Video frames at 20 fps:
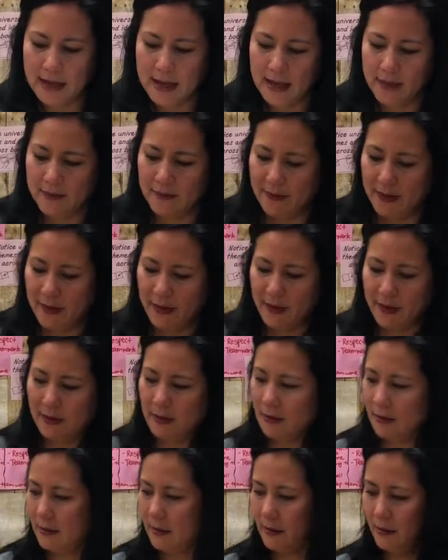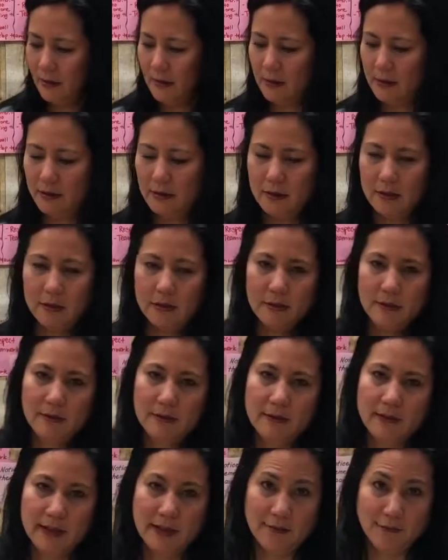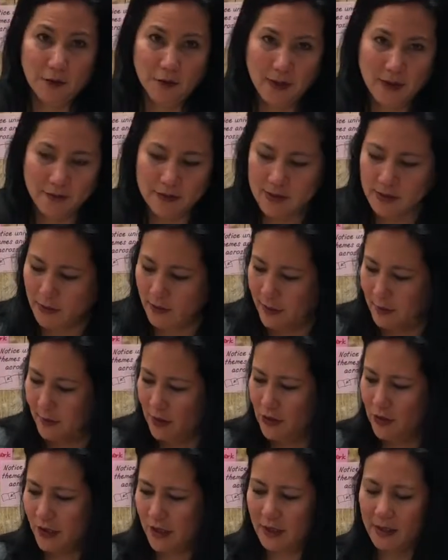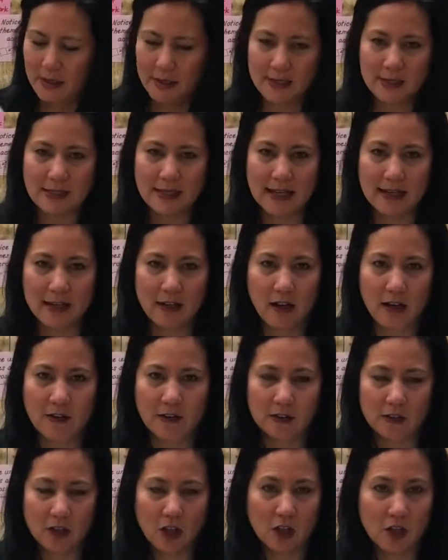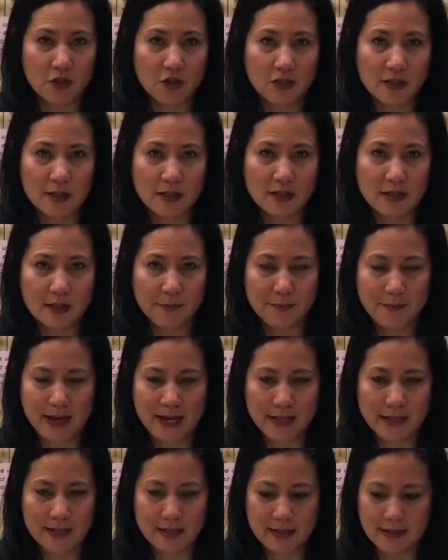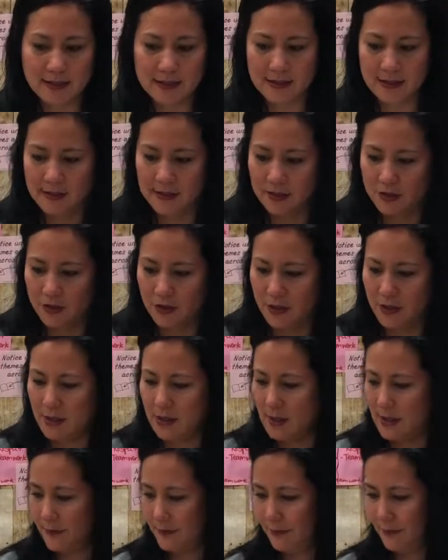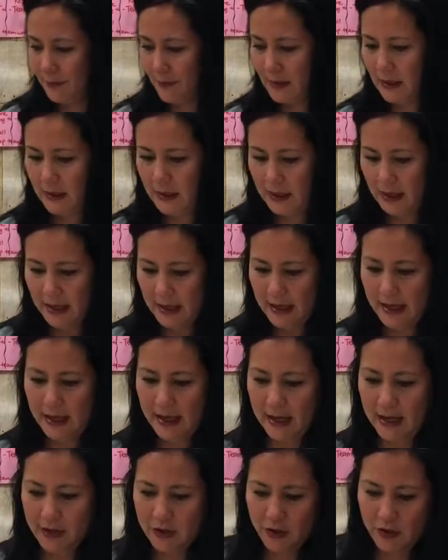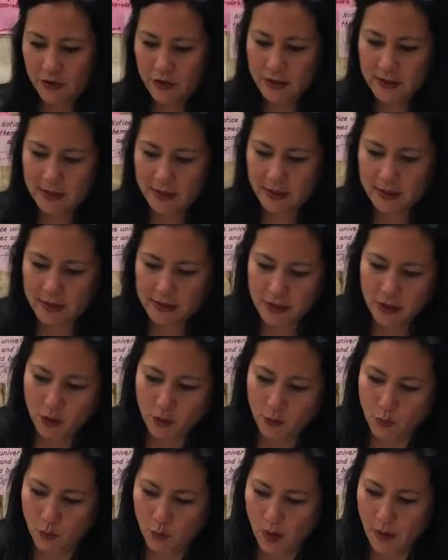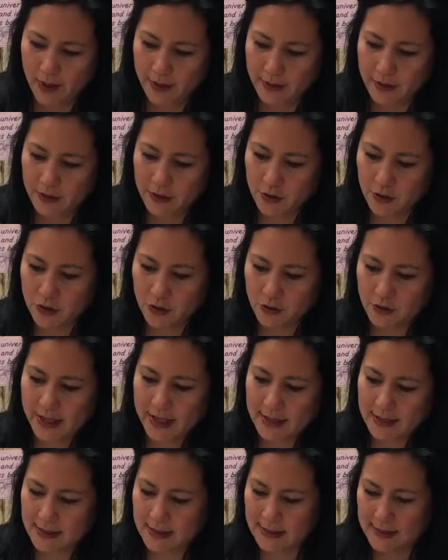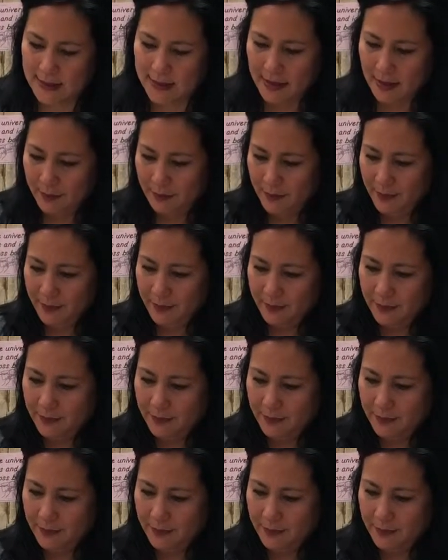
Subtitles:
And then, if you have a sewing machine, set it on the largest basting stitches, and you're just gonna sew 1 straight seam.